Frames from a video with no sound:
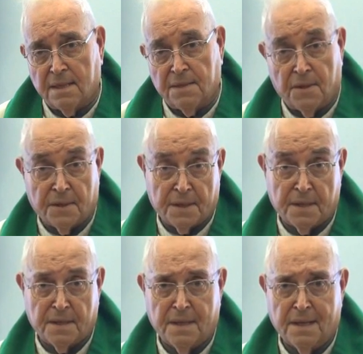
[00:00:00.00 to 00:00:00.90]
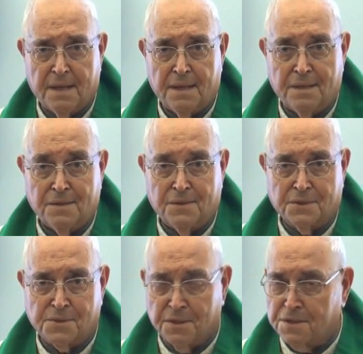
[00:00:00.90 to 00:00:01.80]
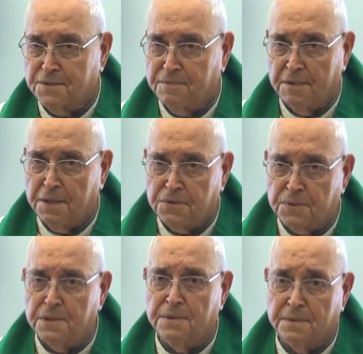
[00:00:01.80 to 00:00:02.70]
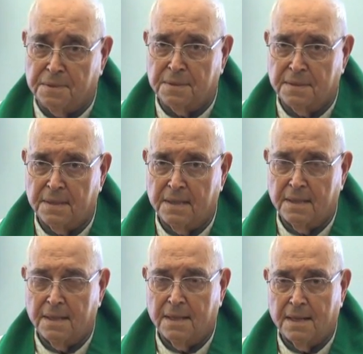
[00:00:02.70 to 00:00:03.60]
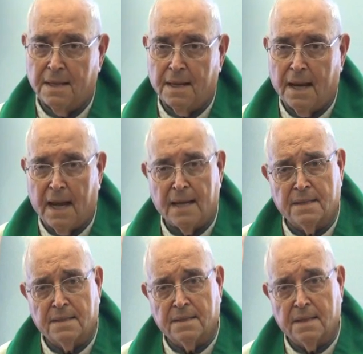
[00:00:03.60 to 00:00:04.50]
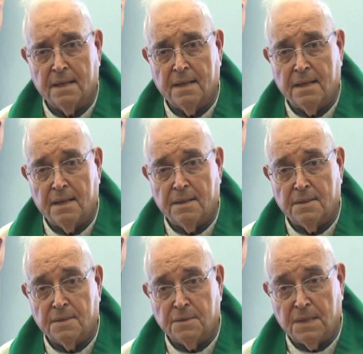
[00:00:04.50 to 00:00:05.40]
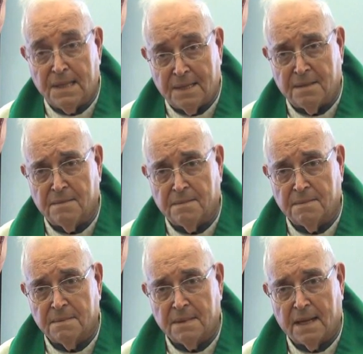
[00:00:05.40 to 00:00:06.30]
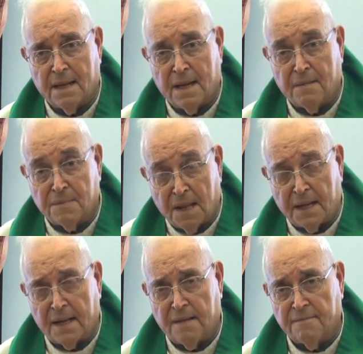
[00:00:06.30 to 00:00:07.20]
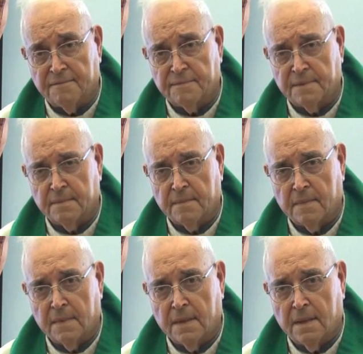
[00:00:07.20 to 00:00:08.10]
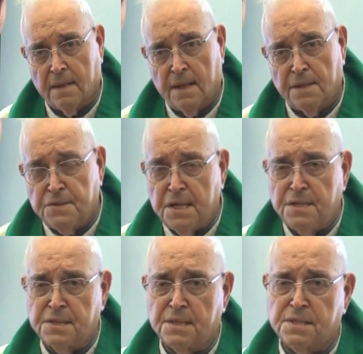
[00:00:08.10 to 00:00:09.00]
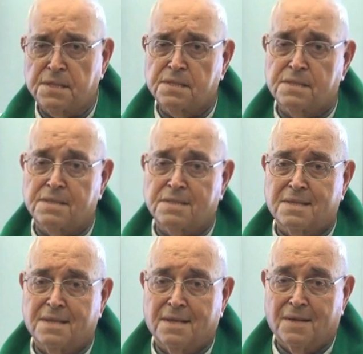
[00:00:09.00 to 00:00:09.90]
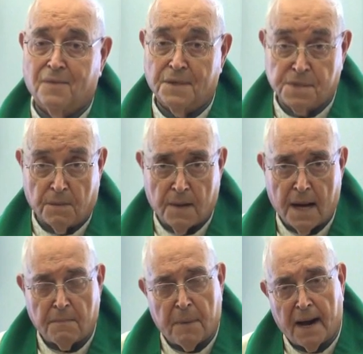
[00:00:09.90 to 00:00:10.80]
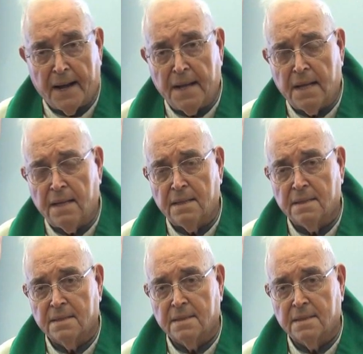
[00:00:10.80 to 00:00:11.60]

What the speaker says: in order to search for the truth and to live that life. Jesus was a rabbi